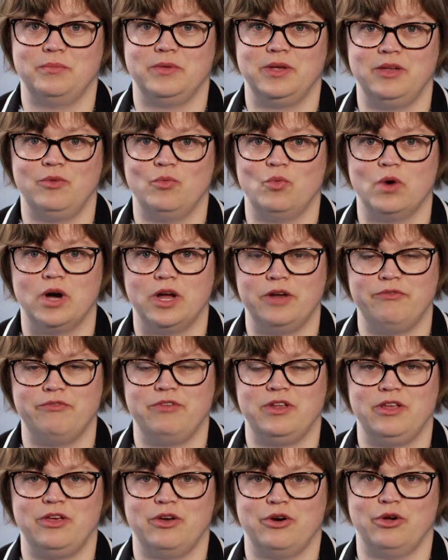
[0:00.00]
in one
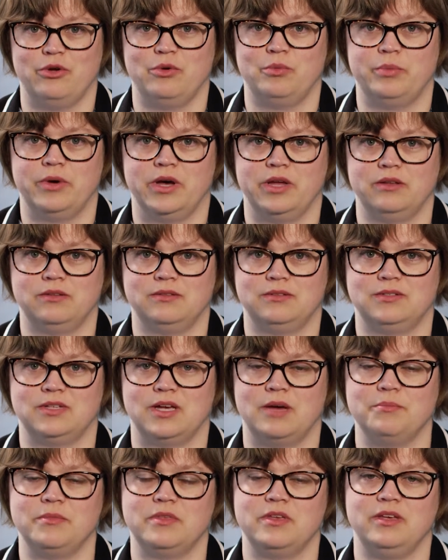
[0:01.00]
video, but
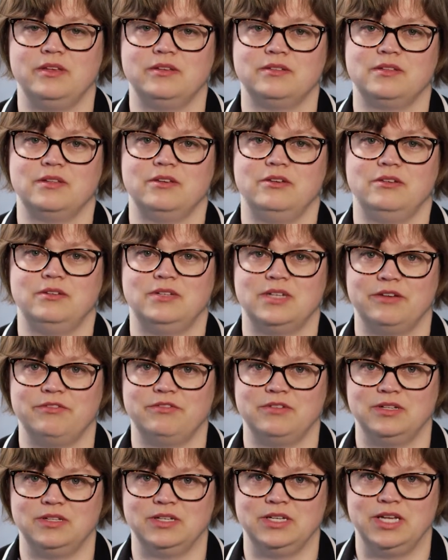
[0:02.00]
some things that you
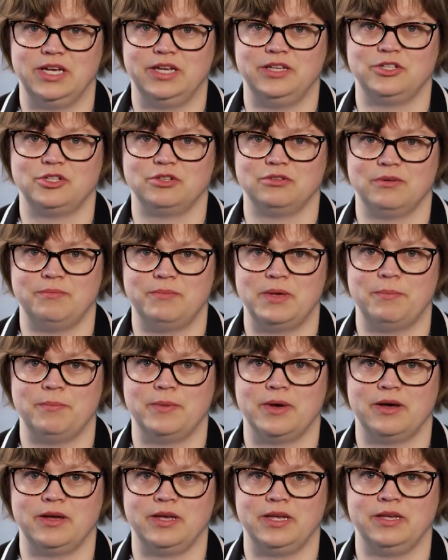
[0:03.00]
definitely need to
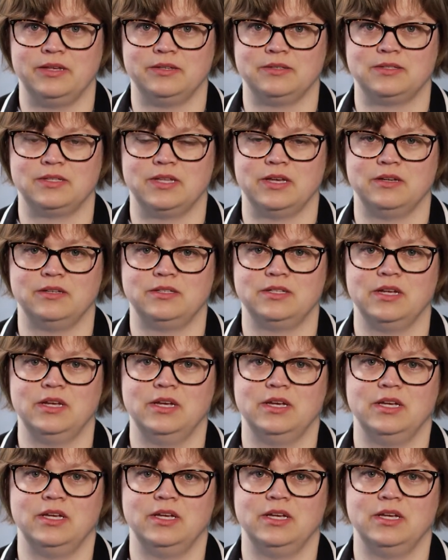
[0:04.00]
remember is that